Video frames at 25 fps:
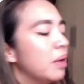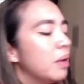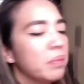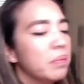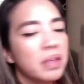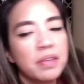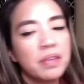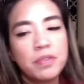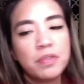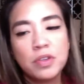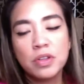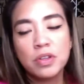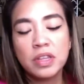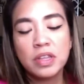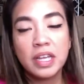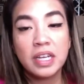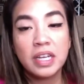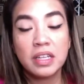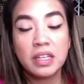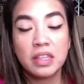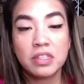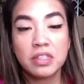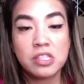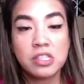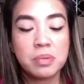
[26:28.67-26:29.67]
If you
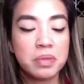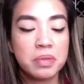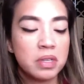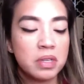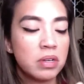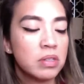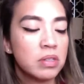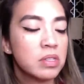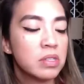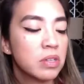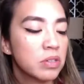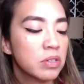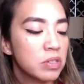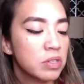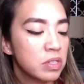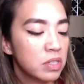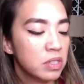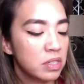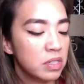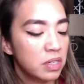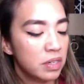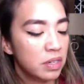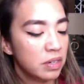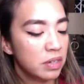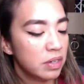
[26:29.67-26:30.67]
late some of the consultants
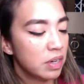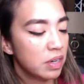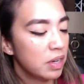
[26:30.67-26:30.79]
in here,